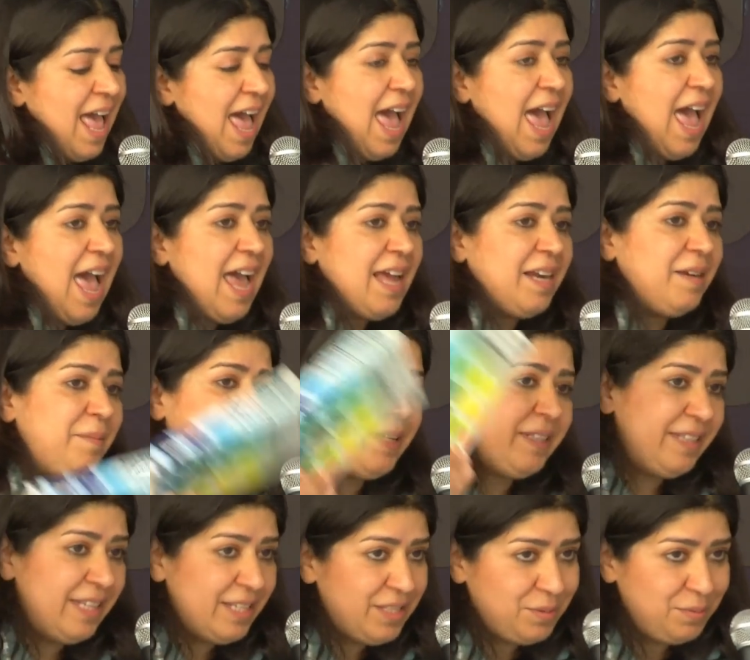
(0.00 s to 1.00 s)
And,
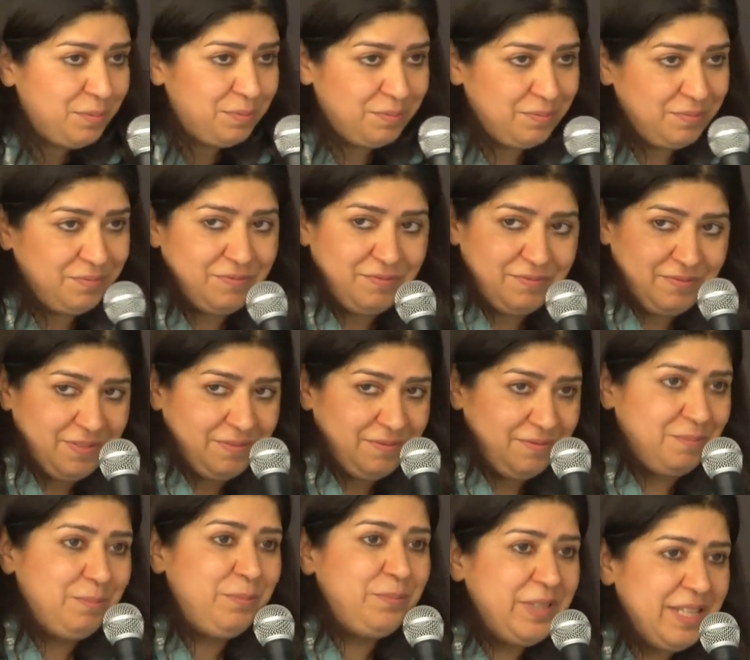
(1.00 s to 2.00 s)
but this
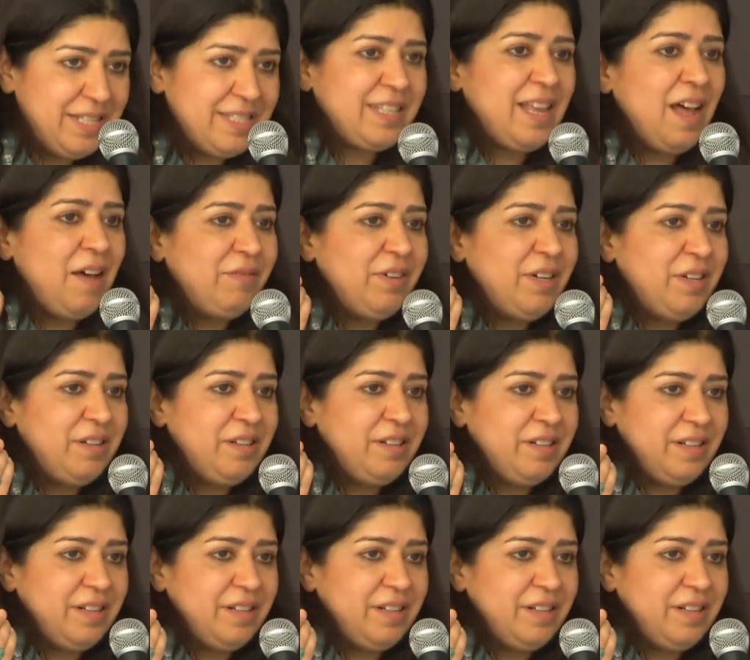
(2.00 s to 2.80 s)
this cover